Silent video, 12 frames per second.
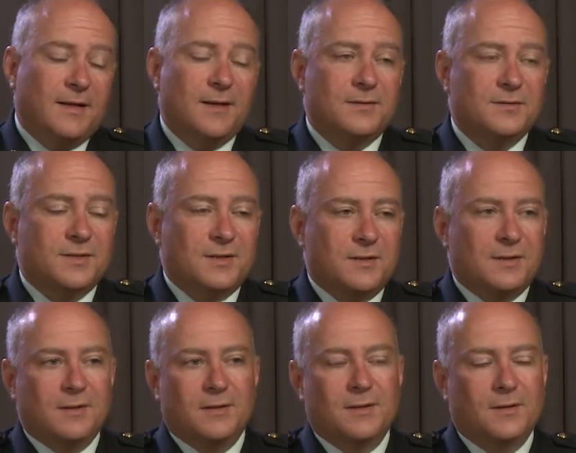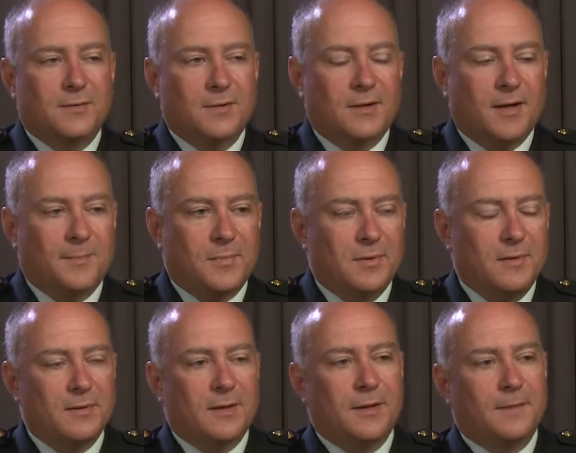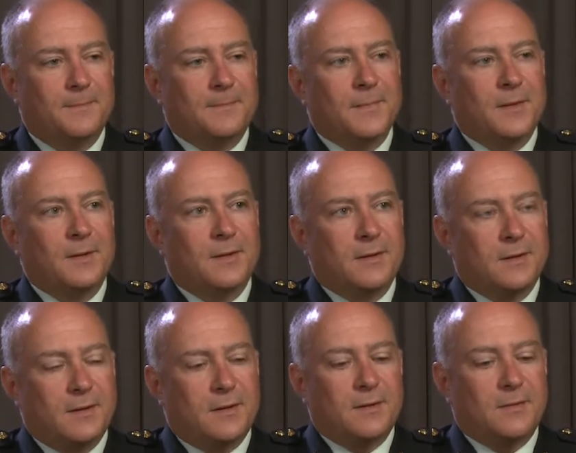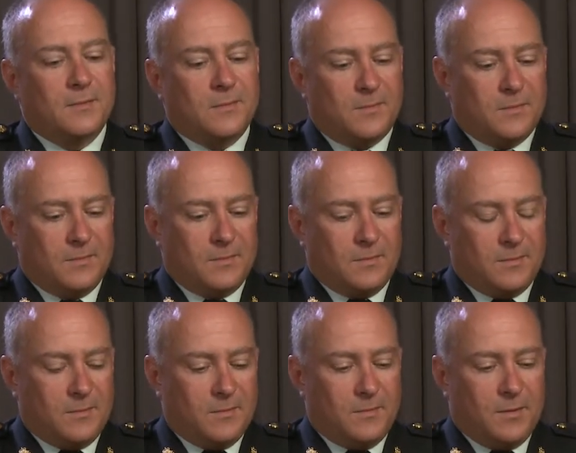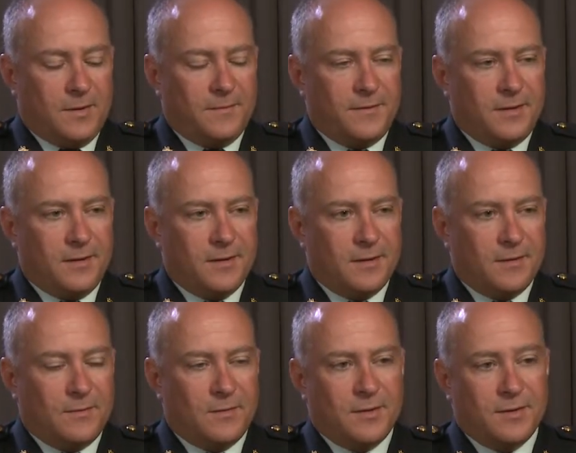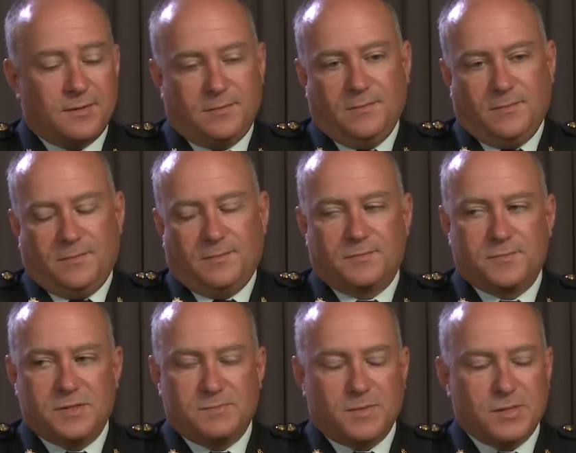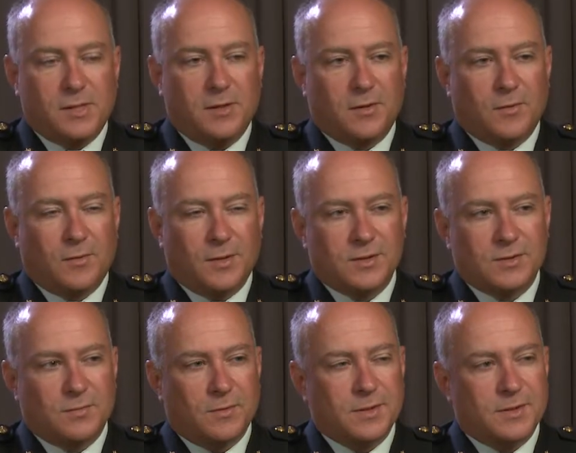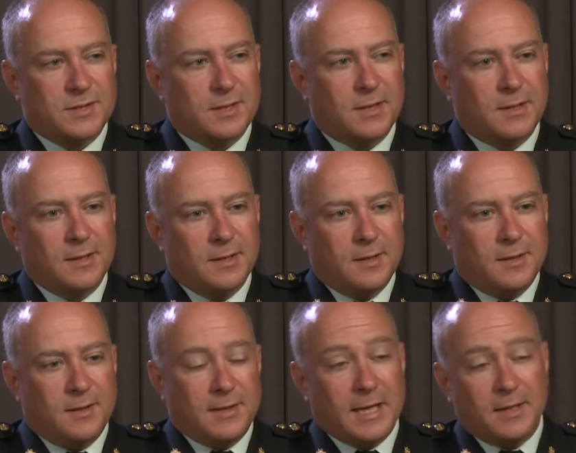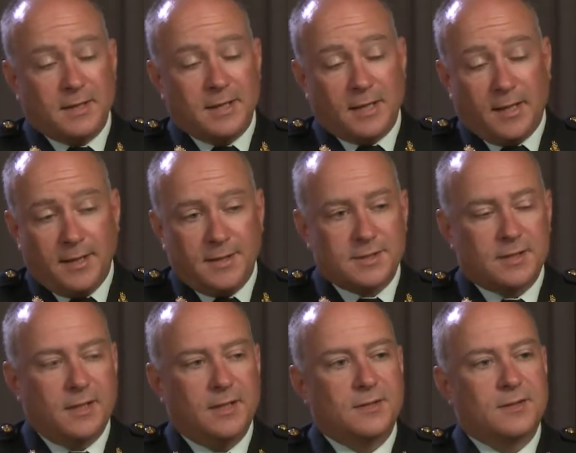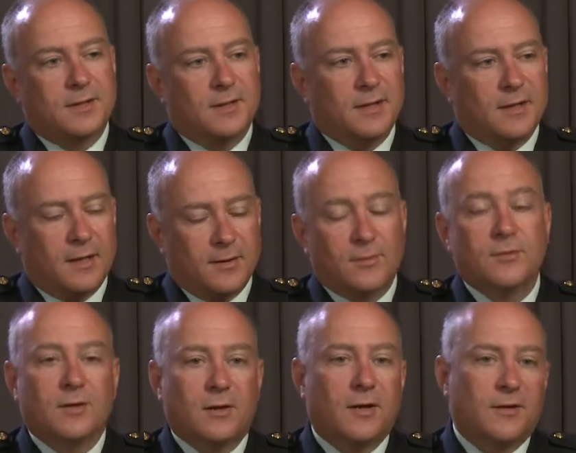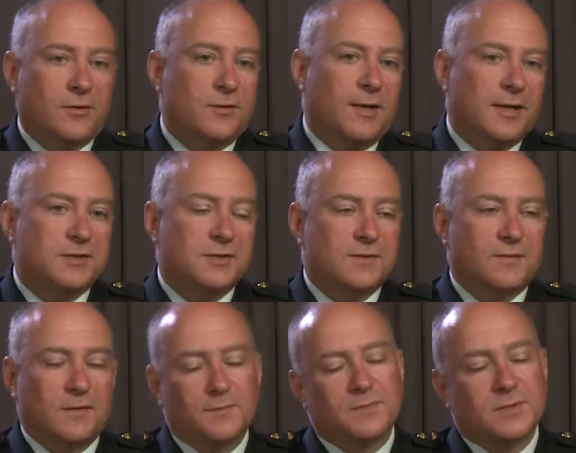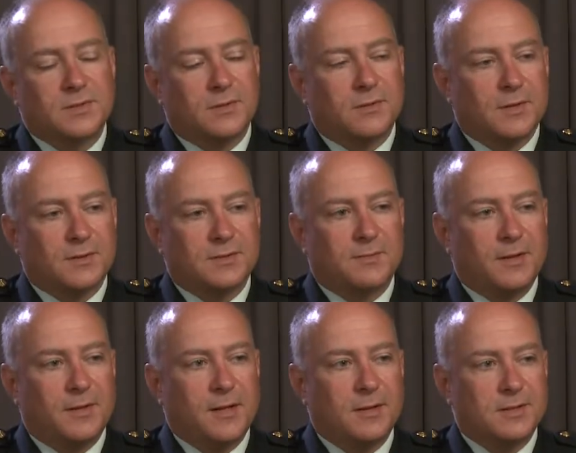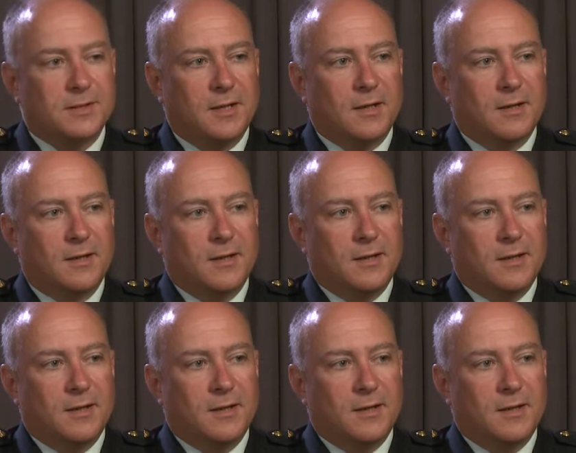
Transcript: Yeah, there were a couple. One of the particular ones was that, in hindsight, I learned a lot of good lessons from. So I'll explain that in a sec.